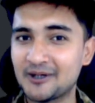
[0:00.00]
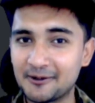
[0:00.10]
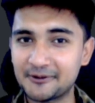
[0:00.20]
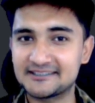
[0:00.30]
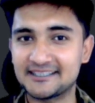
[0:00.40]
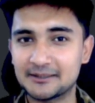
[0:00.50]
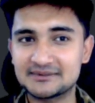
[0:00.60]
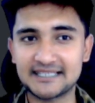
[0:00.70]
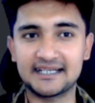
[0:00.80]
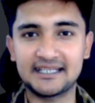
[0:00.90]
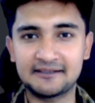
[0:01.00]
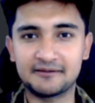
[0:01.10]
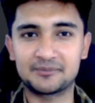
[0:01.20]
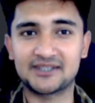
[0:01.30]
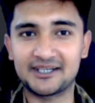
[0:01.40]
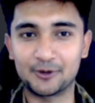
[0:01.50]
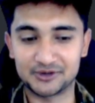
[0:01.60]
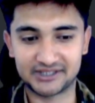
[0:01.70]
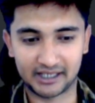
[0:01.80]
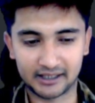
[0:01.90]
how to set up static website
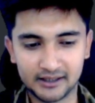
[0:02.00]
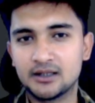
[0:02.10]
hosting.